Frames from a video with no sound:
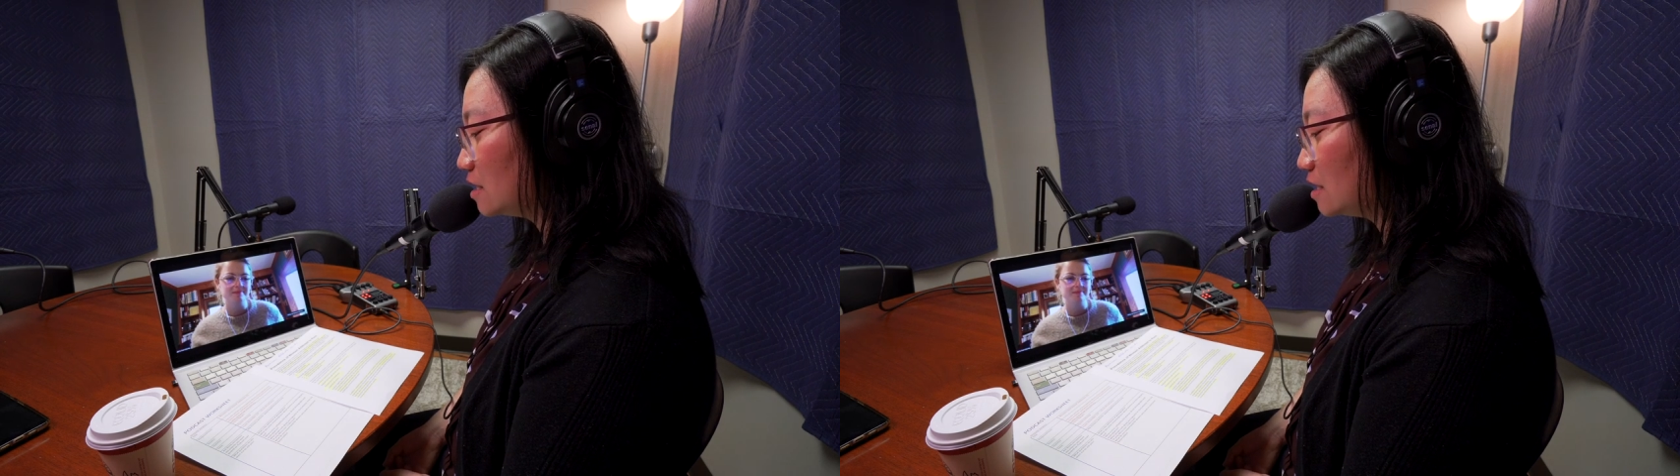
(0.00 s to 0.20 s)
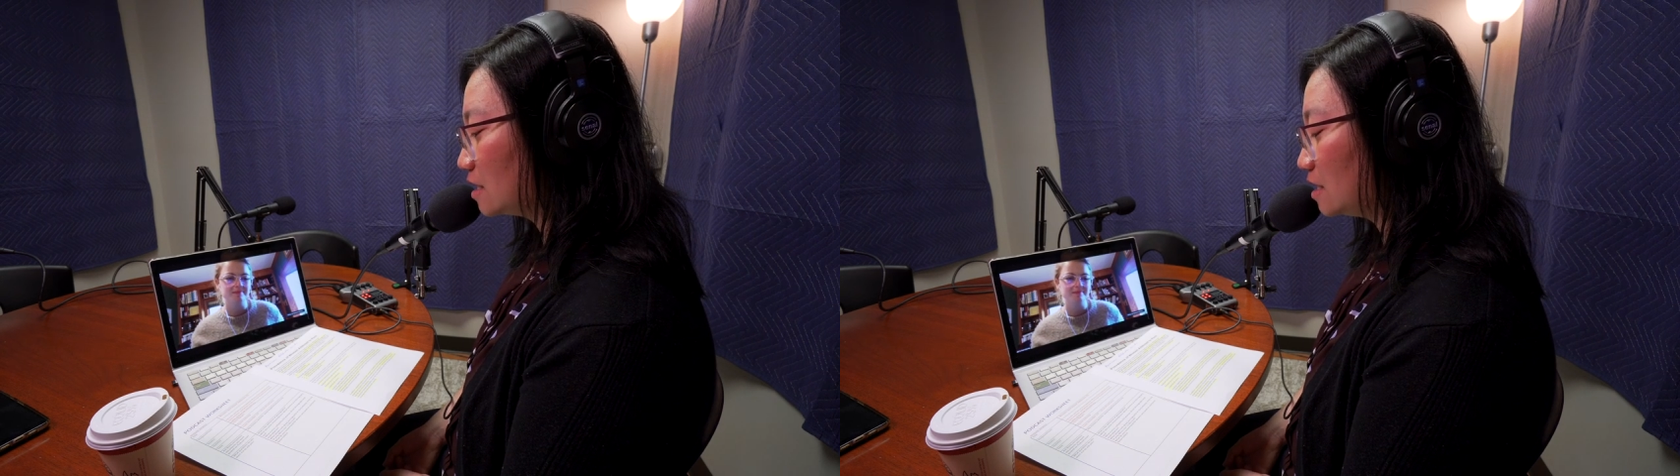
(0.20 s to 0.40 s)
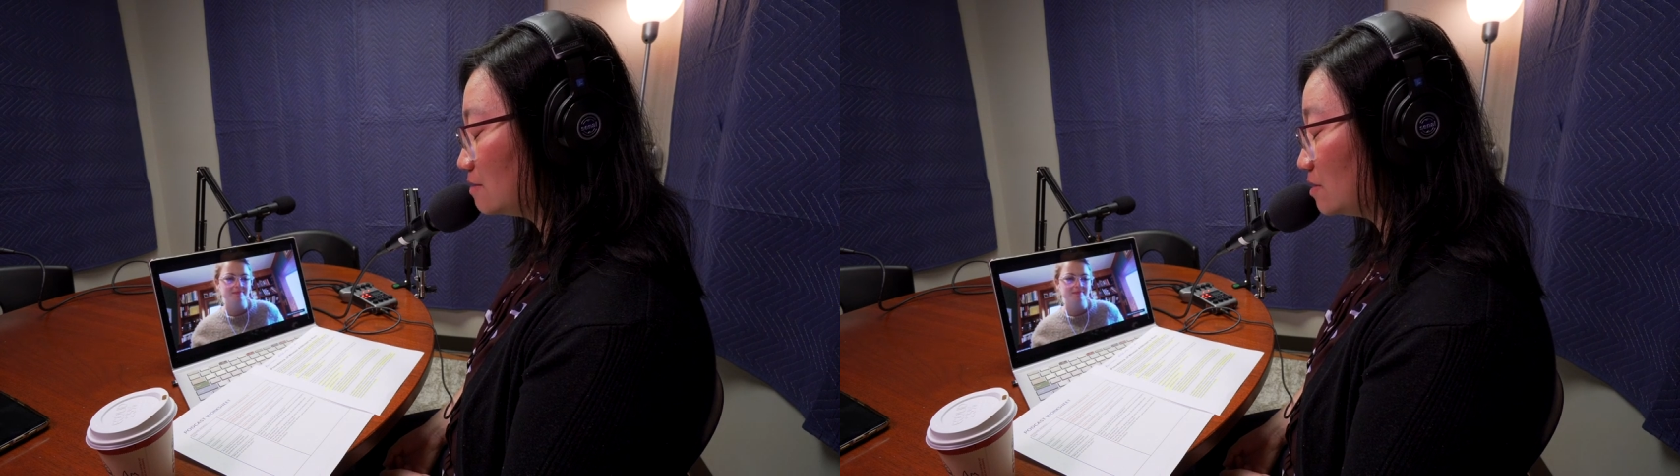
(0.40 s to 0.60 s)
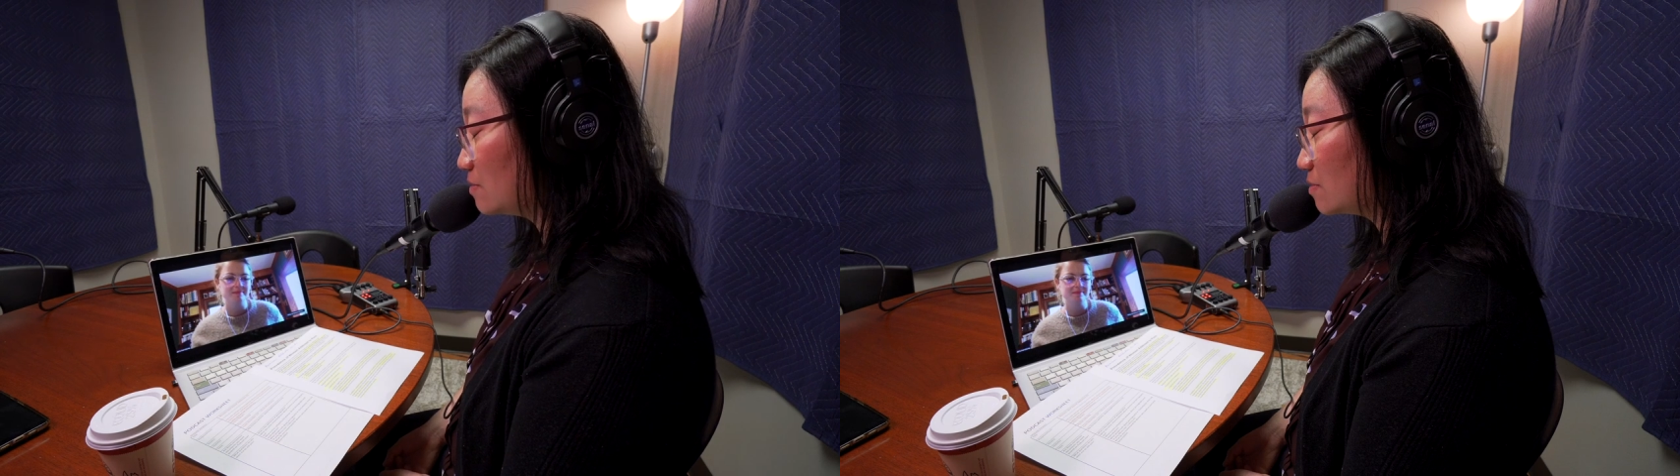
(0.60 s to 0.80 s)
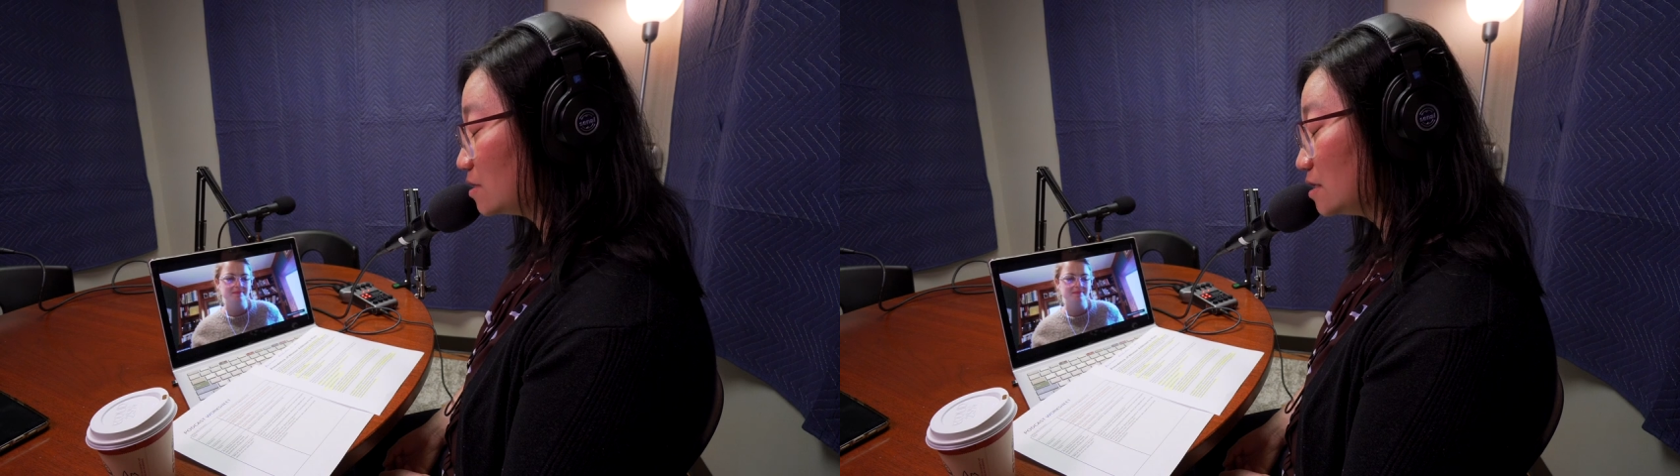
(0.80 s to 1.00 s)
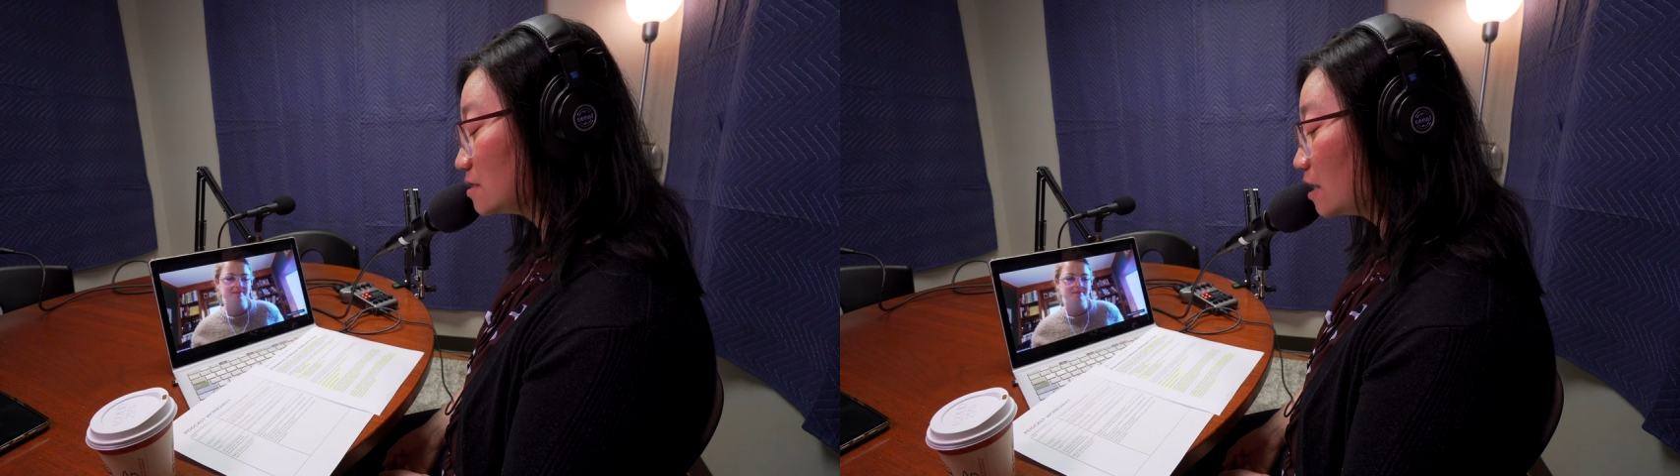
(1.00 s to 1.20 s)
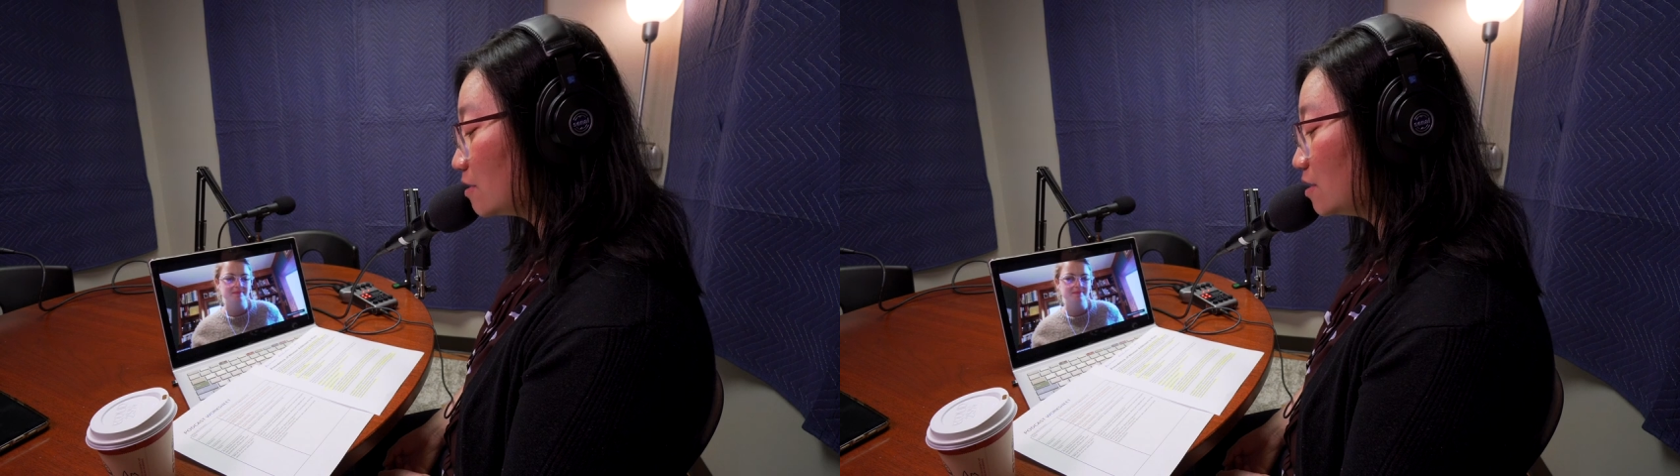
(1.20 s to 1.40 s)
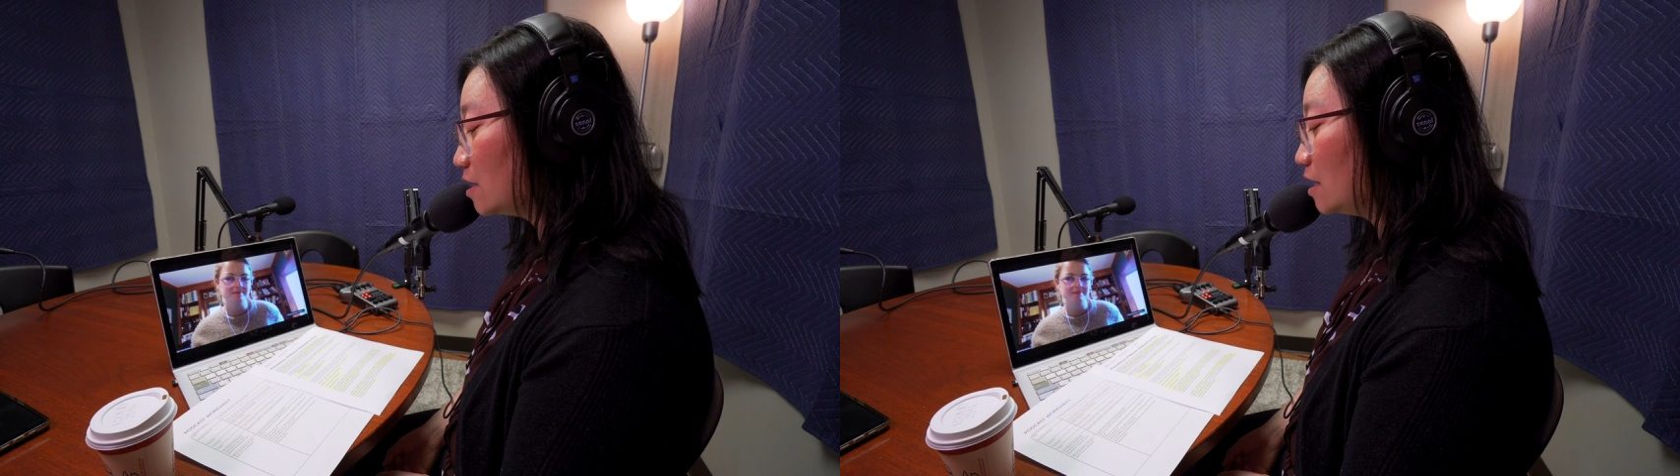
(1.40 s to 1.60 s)
it can be really
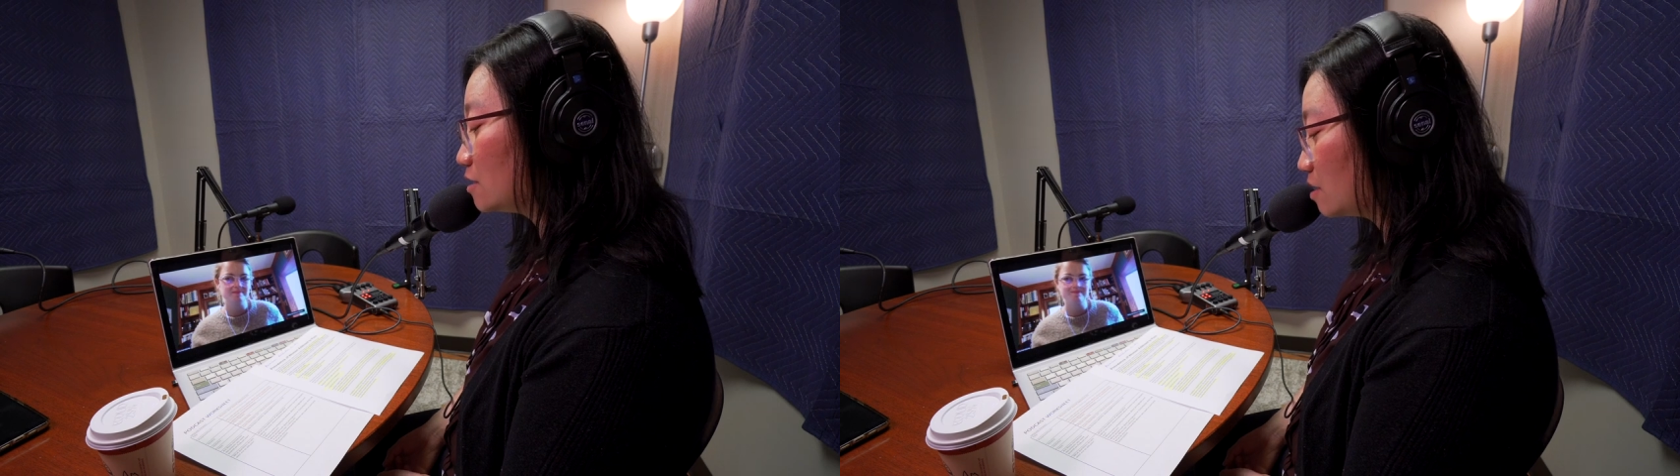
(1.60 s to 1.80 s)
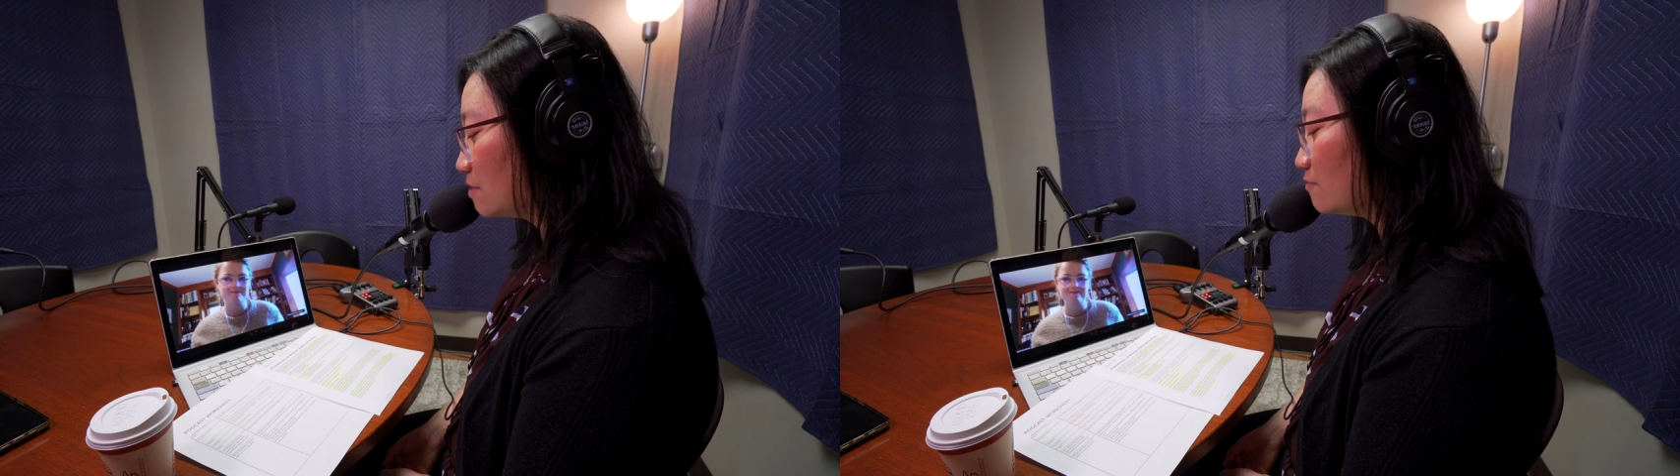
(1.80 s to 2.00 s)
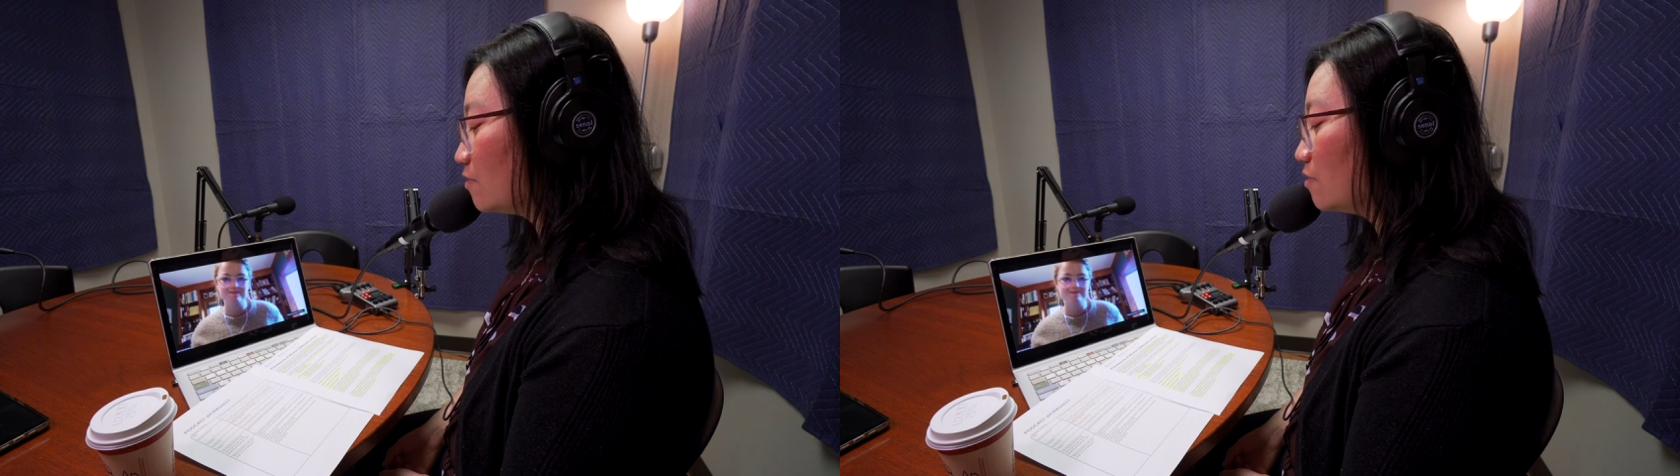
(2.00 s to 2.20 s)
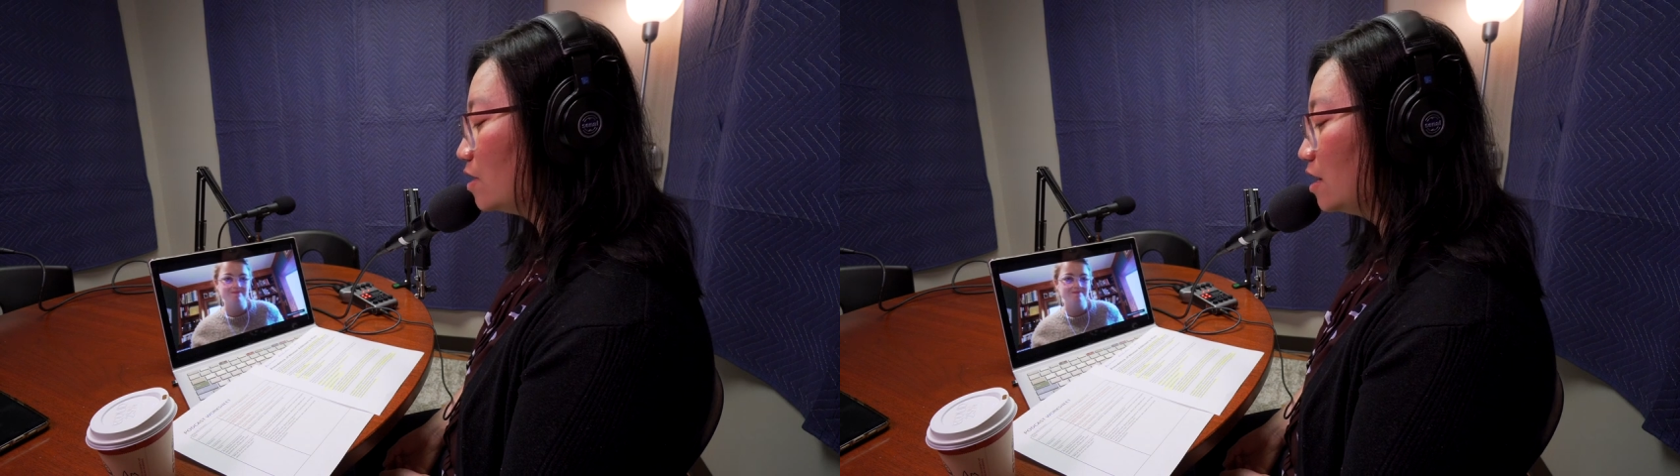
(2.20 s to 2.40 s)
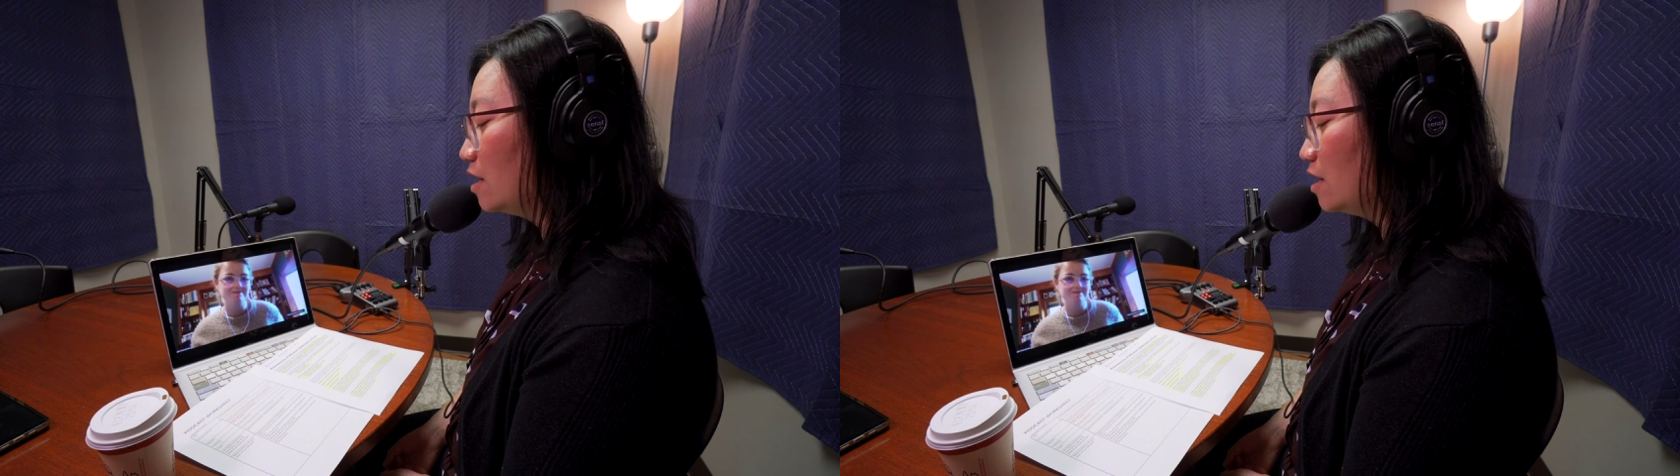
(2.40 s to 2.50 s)
scary and shameful.